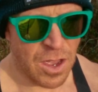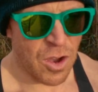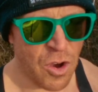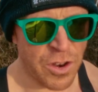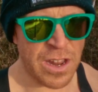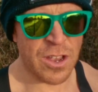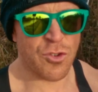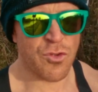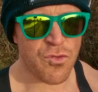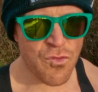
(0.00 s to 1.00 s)
on an
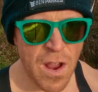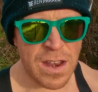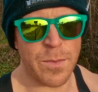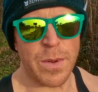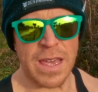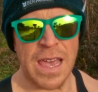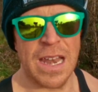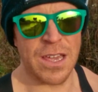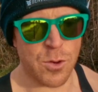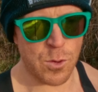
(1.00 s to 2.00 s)
incredibly
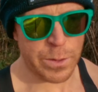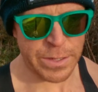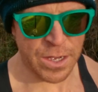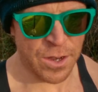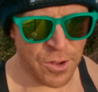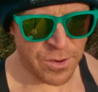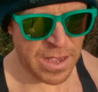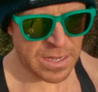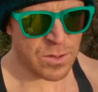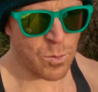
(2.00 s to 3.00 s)
hilly course at Loch
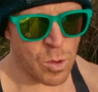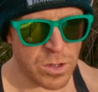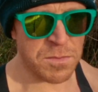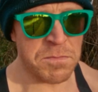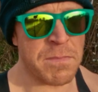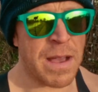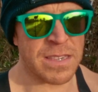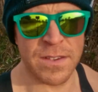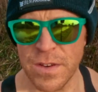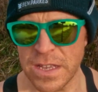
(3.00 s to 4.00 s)
Ness wasn't
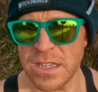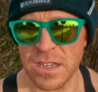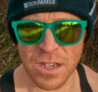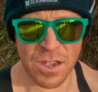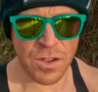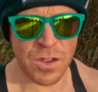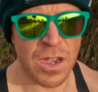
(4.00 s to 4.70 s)
massively to do